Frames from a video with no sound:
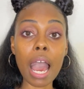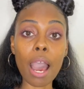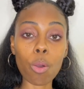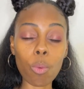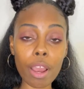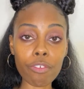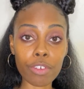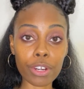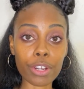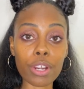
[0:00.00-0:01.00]

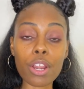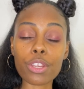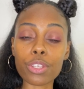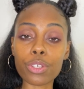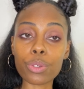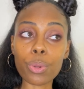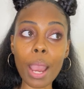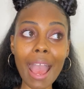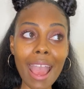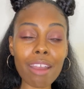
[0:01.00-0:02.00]
However, you
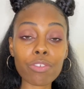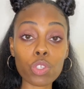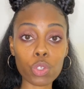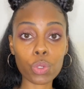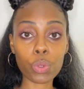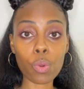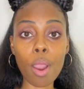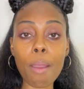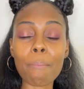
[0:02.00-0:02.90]
have to